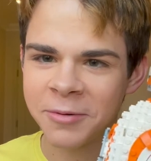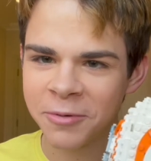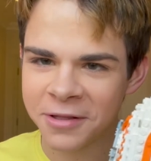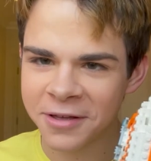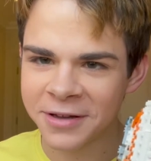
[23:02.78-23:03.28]

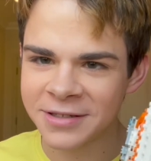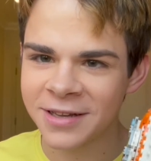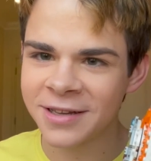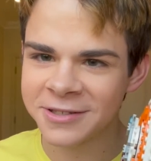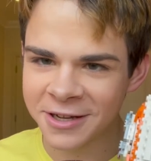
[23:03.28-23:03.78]
with us
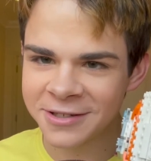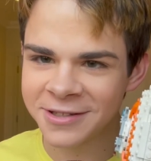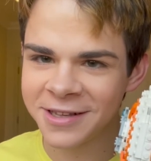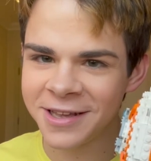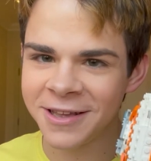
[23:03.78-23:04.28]
since
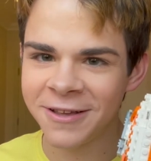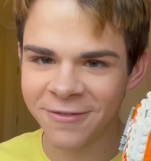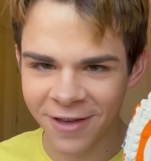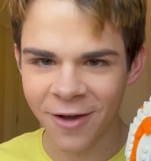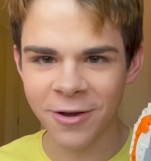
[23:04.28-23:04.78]
the
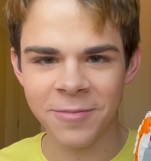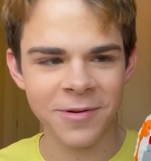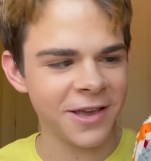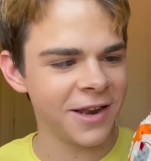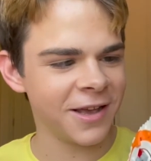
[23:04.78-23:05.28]
very
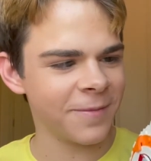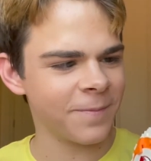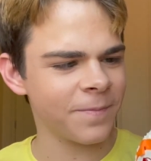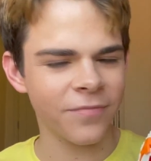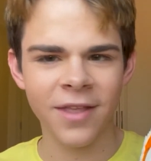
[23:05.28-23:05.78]
beginning.
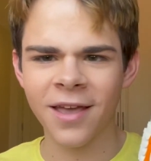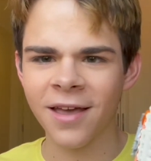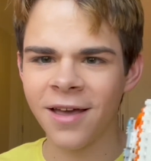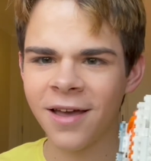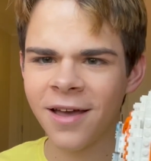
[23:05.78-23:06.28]

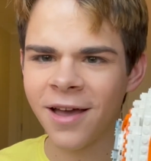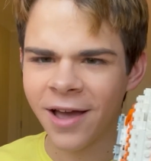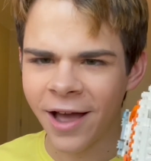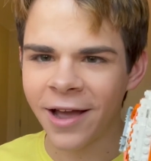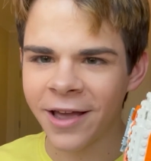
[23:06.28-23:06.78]

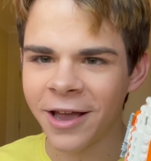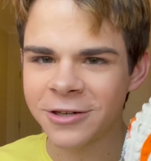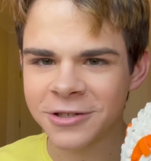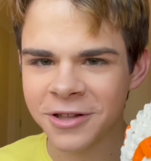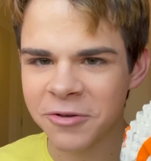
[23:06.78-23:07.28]
I
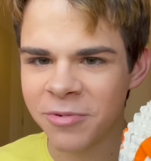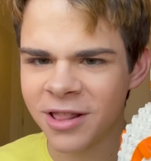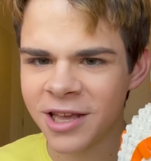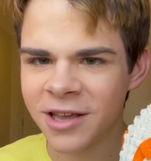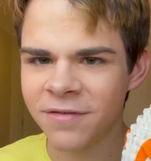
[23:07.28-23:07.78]
actually
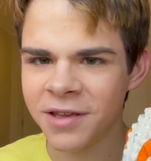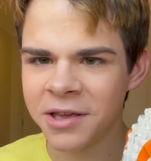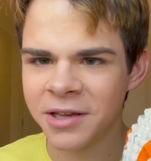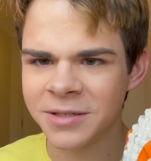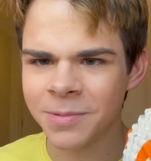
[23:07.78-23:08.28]
believe he
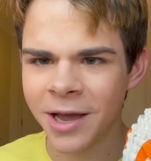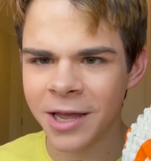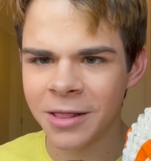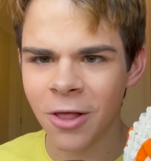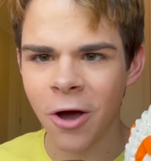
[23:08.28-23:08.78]
is my
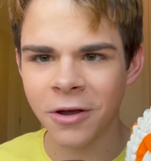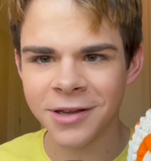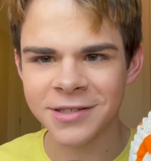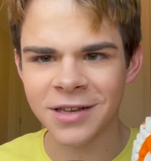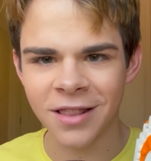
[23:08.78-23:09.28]

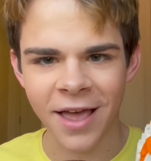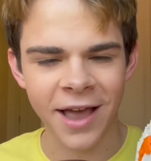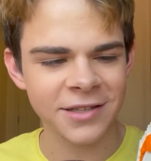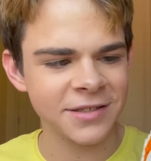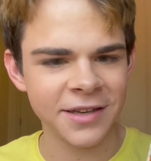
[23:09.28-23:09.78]
longest
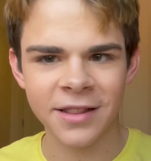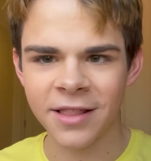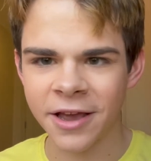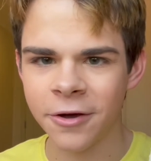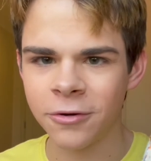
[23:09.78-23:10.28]
lasting
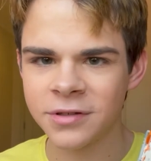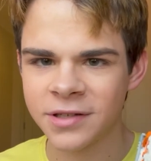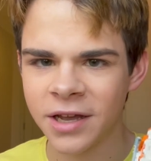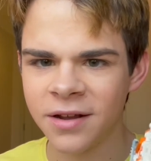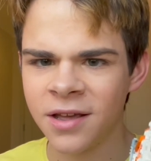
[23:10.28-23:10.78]
Lego
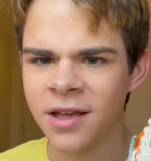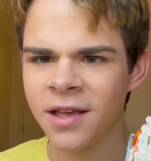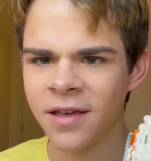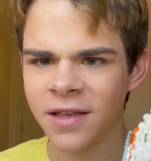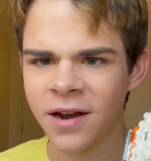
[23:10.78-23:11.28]
set
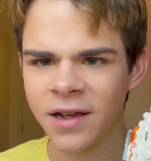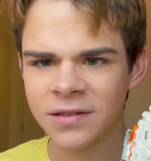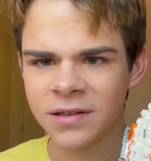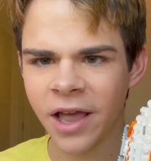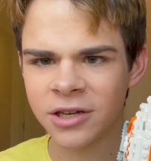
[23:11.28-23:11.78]
that has
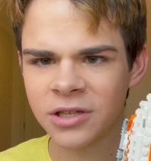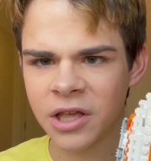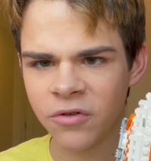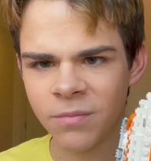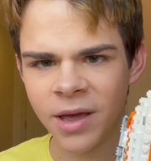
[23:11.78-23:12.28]
actually
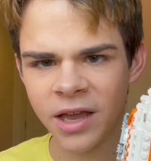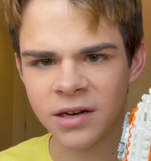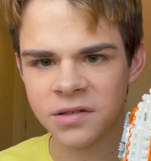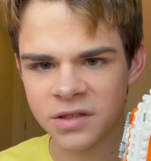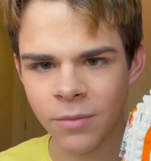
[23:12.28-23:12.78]
remained
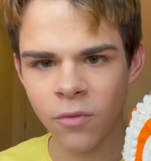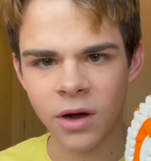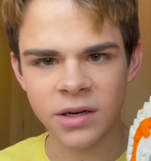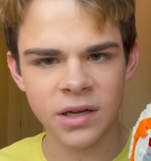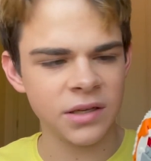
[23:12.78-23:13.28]
somewhat
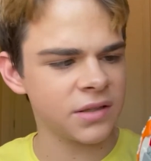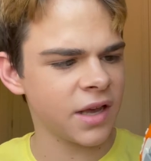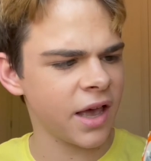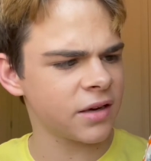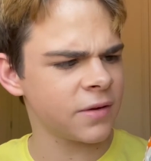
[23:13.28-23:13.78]

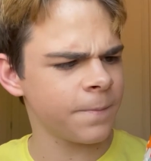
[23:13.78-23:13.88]
intact.